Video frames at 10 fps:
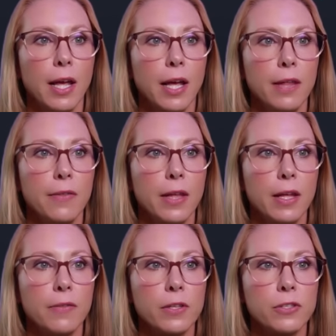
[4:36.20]
And
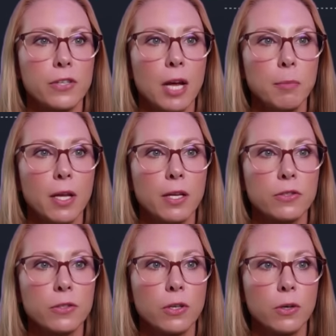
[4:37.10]
then the stop
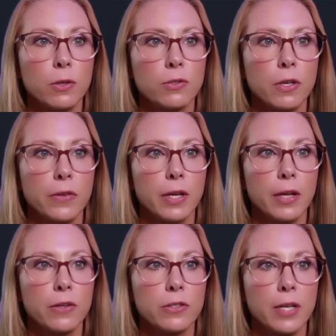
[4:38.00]
loss goes on the
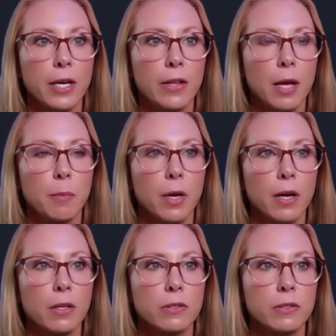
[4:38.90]
other side of that
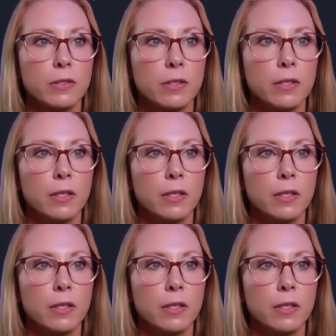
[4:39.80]
box.